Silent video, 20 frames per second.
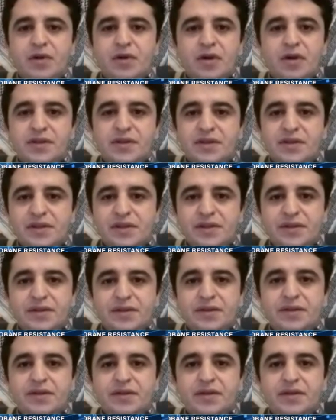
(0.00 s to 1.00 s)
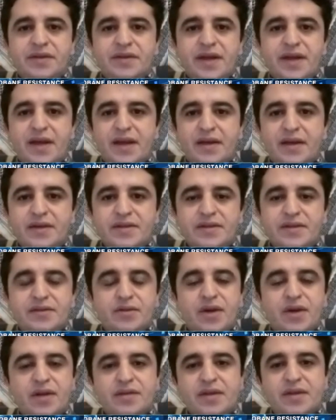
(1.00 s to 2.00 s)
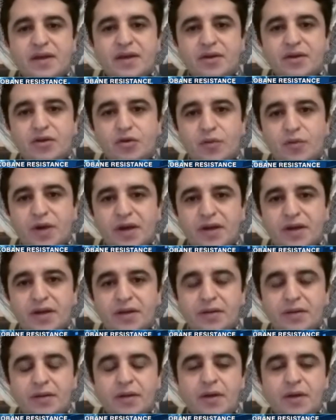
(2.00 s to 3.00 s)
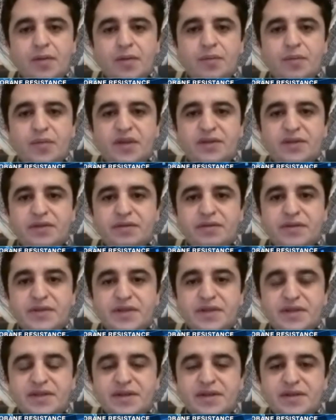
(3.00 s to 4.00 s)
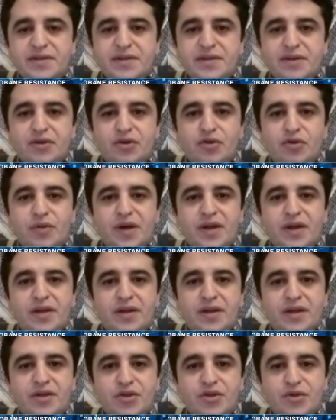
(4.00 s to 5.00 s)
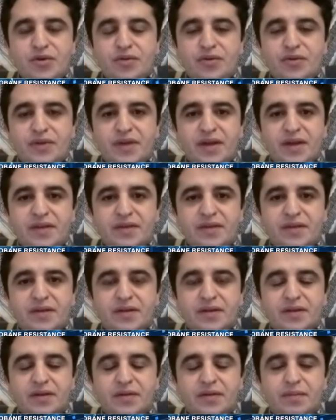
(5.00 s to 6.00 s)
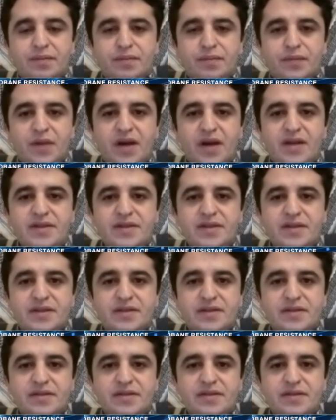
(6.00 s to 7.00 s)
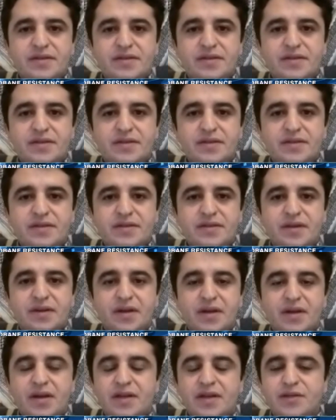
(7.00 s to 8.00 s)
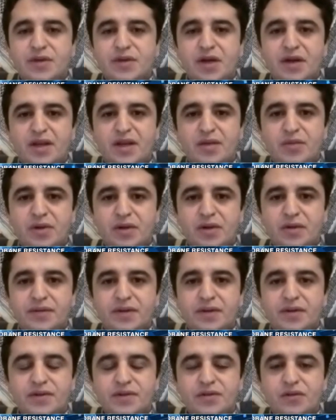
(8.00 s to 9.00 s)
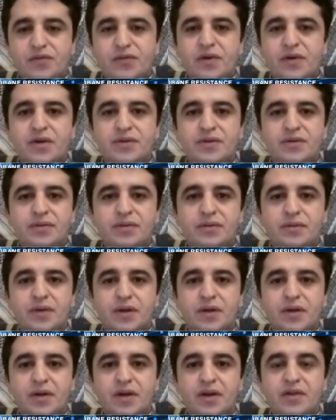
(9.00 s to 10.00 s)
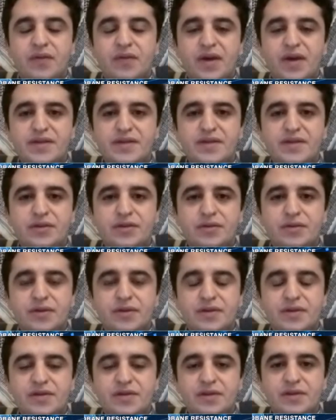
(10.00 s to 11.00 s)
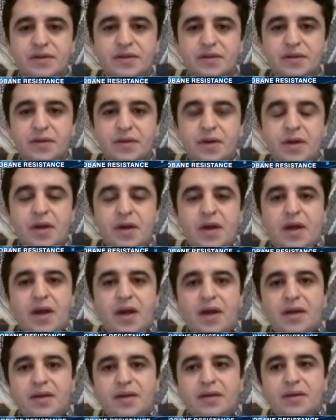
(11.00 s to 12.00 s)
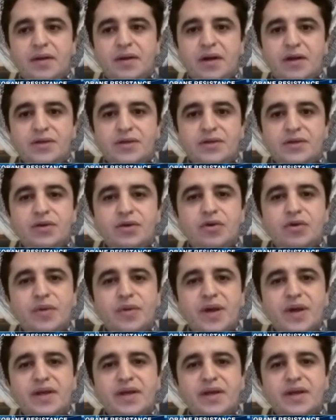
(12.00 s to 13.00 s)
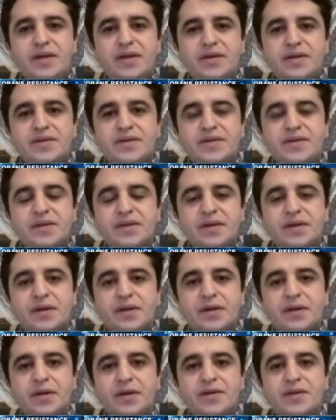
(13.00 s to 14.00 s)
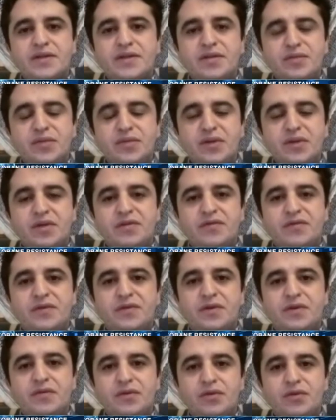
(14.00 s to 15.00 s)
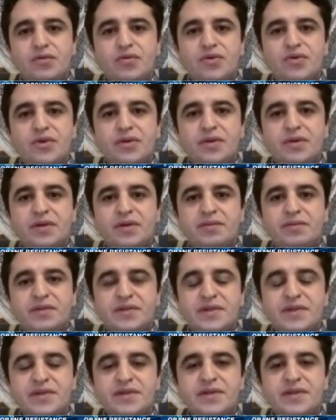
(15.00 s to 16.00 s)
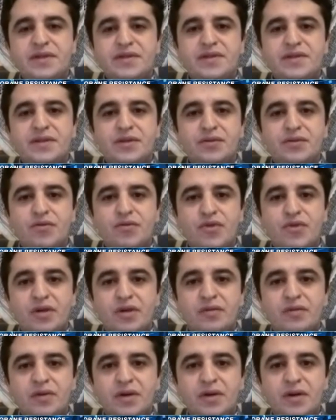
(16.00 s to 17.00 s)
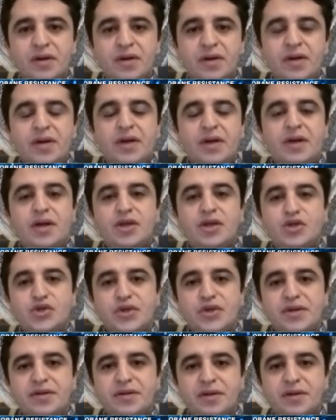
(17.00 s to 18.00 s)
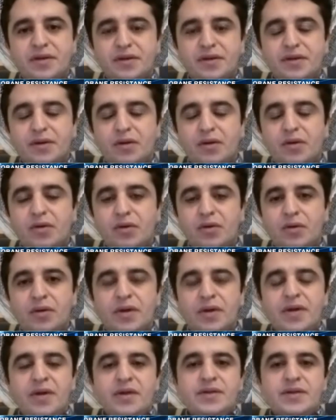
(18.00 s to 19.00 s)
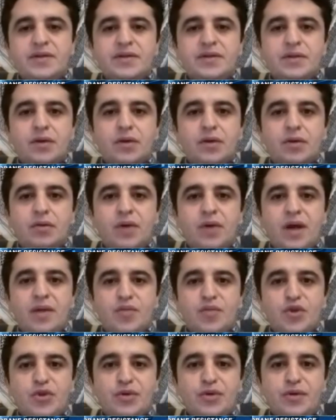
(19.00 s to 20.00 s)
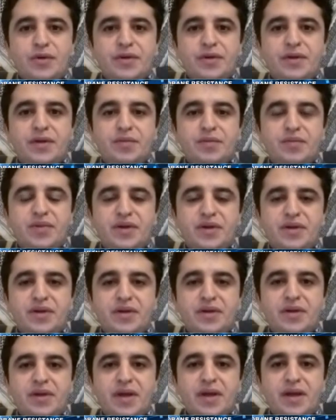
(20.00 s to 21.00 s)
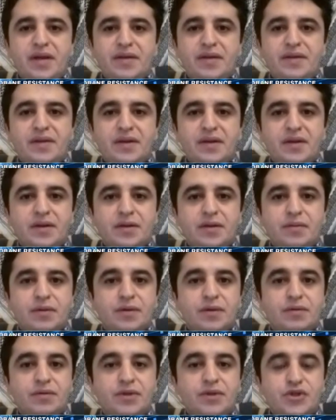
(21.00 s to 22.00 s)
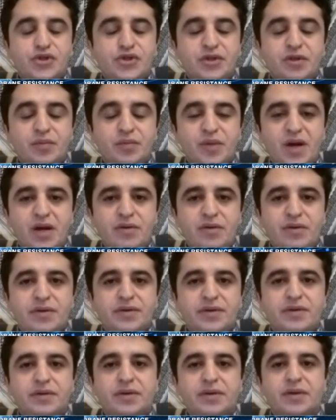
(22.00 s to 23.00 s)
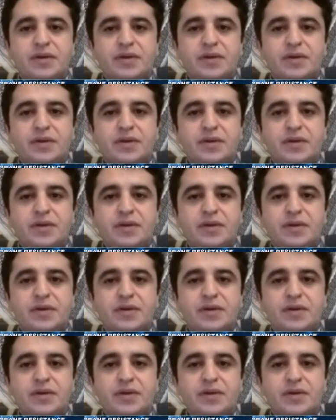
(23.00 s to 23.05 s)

artillery, their tanks to attack Kobane. But the resistance in Kobane has shown that ISIS has been unable so far to advance into the city. And also Kobane is a symbol of revolution and resistance in Rojava in general, in a whole. So I'm sure the imperial and the regional power,